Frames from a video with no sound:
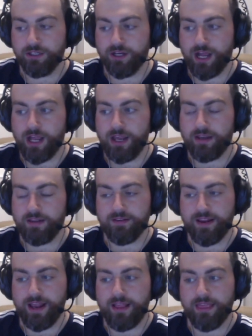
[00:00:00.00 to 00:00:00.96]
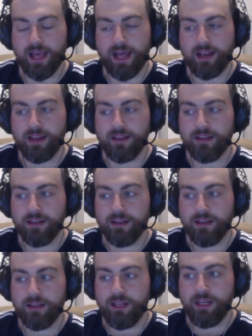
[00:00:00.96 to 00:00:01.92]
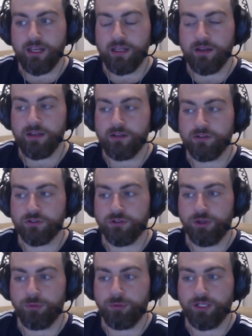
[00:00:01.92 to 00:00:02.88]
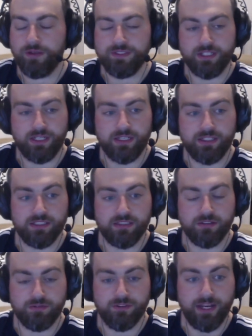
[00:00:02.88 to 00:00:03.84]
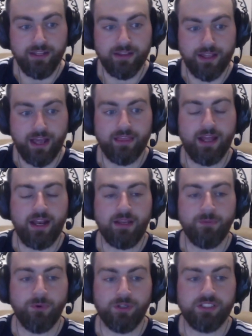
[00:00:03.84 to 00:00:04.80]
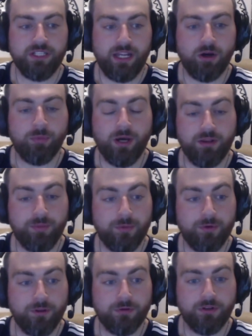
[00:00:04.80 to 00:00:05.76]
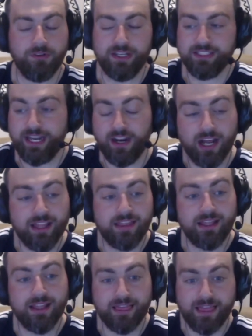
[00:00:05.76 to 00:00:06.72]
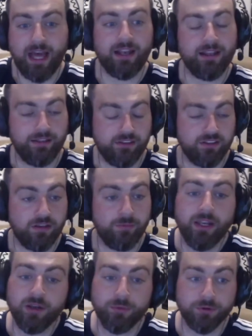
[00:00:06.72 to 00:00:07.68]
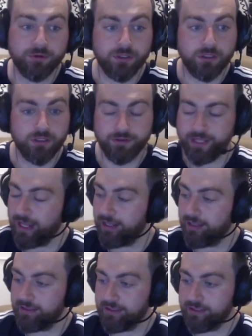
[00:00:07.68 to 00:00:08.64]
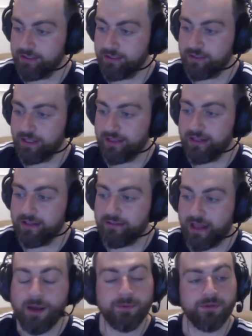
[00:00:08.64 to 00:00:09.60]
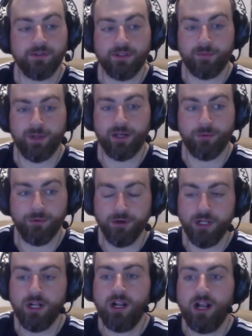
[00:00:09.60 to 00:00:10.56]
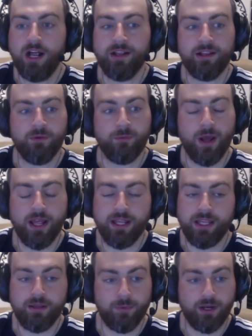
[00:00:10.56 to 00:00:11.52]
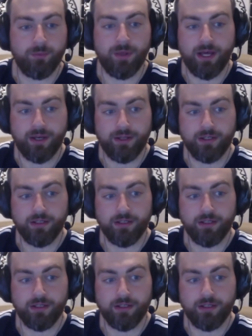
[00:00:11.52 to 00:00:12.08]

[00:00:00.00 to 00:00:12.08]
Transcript: I understand that he truly believes in his faith and that he wants to help other people through his faith, and I think that is commendable. I think that's absolutely commendable. I think the way he went about it